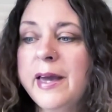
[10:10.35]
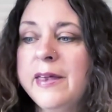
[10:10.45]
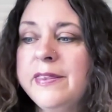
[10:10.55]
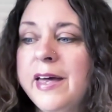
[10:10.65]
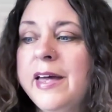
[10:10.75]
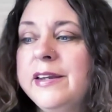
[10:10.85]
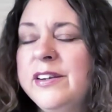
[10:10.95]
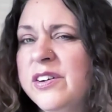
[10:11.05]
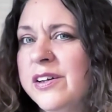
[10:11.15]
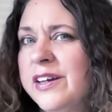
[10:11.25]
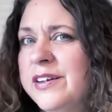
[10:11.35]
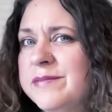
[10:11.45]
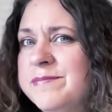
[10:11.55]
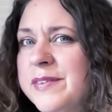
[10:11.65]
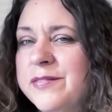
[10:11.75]
And then you're like,
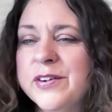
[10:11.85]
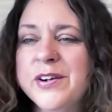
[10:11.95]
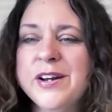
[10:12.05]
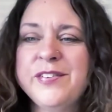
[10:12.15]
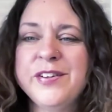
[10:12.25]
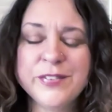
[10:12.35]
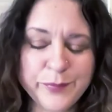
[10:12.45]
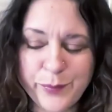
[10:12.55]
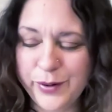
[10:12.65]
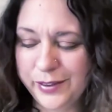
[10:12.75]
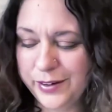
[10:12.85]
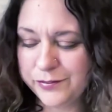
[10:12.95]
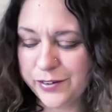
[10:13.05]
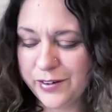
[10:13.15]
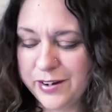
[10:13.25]
if you're
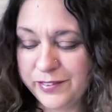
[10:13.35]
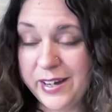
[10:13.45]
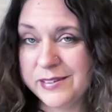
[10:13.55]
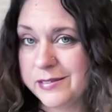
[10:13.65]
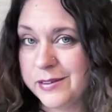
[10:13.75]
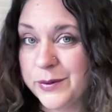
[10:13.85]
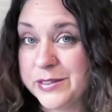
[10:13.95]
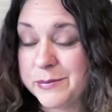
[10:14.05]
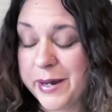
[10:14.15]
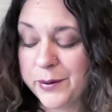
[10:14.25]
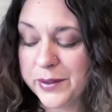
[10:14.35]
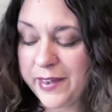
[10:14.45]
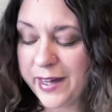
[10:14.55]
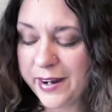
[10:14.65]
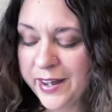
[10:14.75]
looking for red flags, you're like, what's the matter with
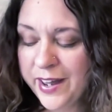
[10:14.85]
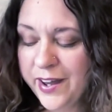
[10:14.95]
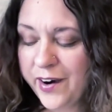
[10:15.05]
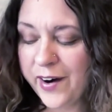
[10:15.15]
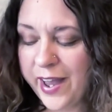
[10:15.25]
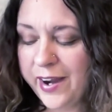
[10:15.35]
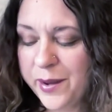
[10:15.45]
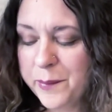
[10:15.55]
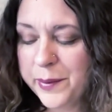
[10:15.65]
that? All right.